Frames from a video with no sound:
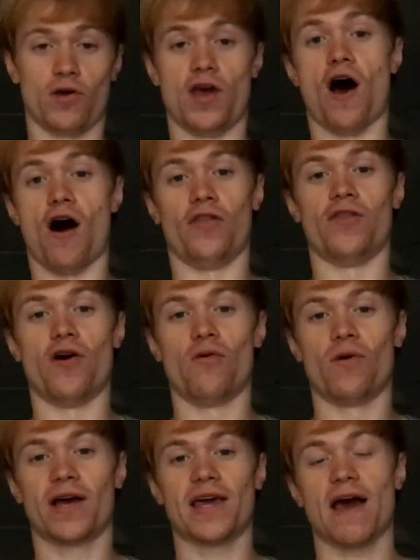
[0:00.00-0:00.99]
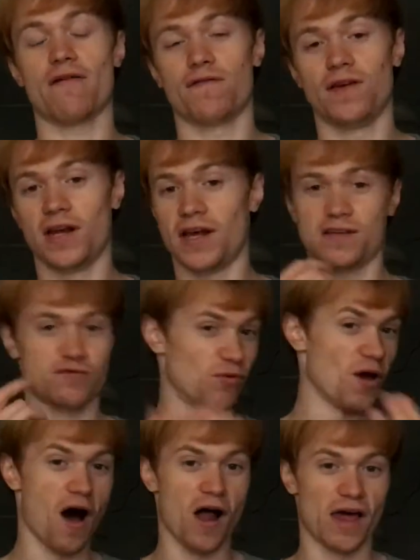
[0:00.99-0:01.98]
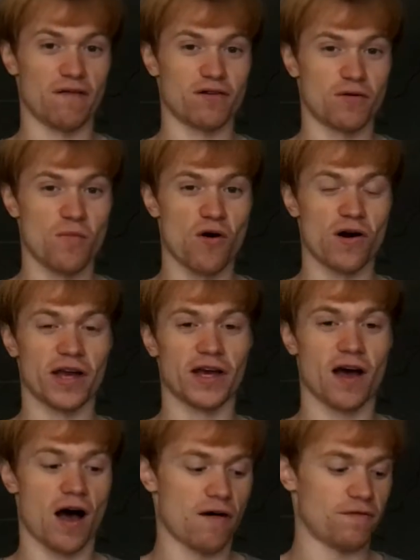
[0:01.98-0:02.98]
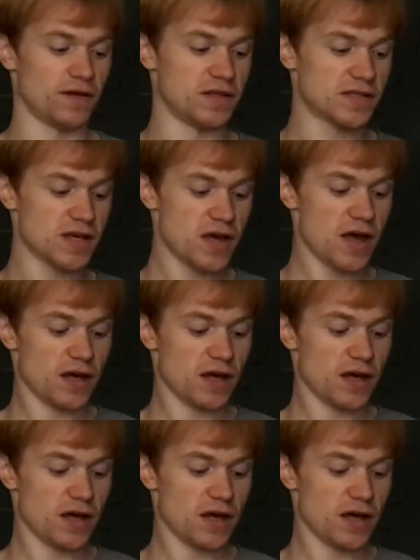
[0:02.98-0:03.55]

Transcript: We all know what caffeine is. We all have our morning coffees.